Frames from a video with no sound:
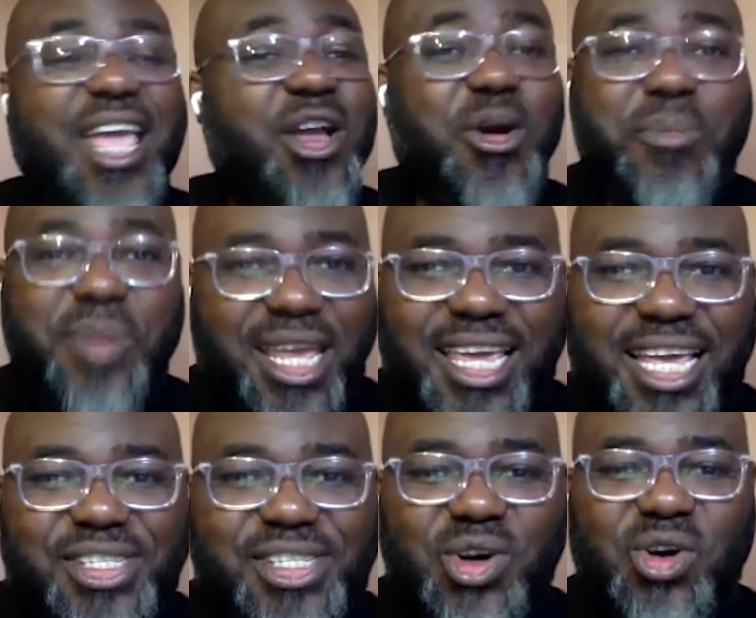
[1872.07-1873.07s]
A
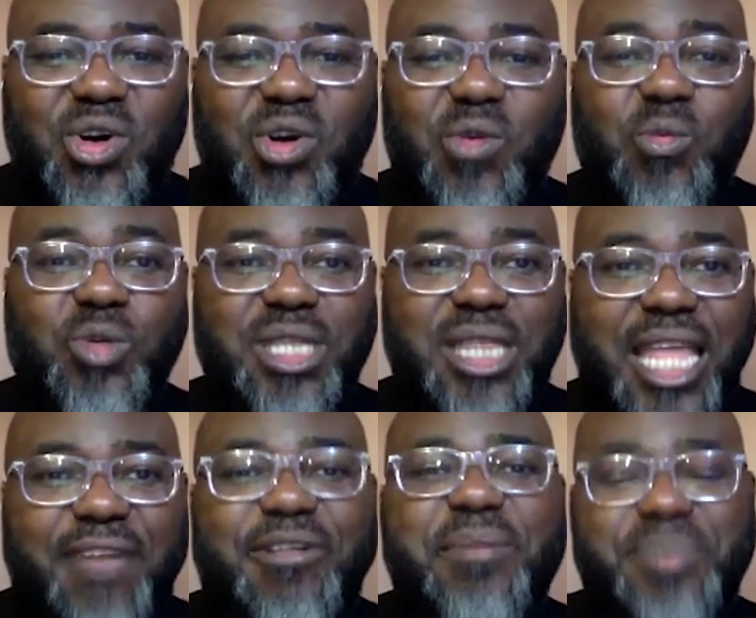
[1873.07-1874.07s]
communicator will
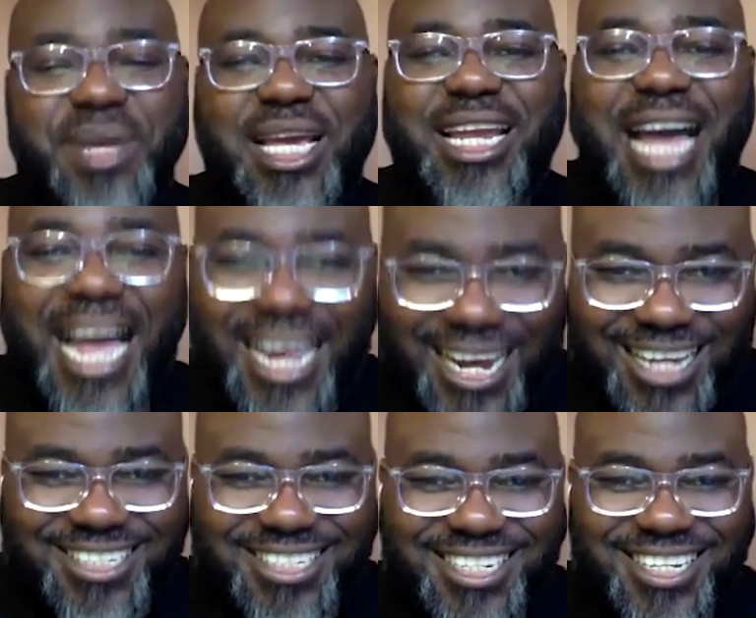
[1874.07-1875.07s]
never be an
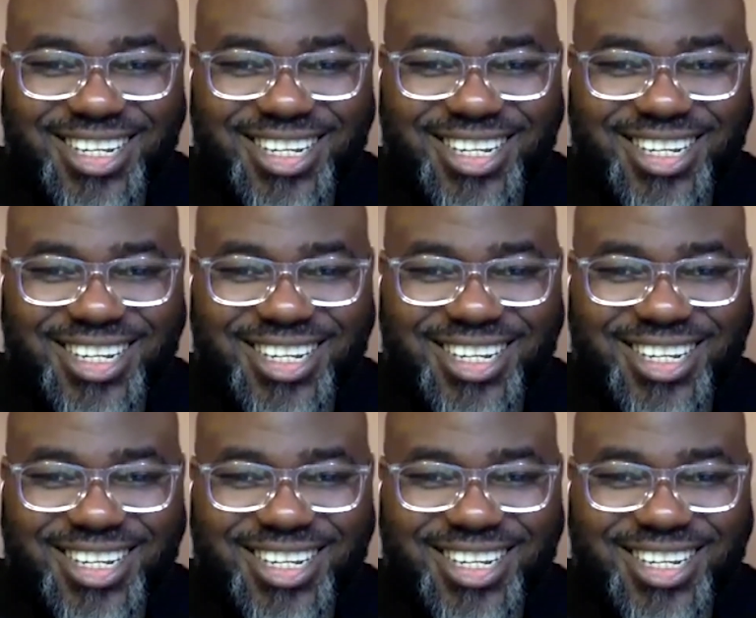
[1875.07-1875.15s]
island.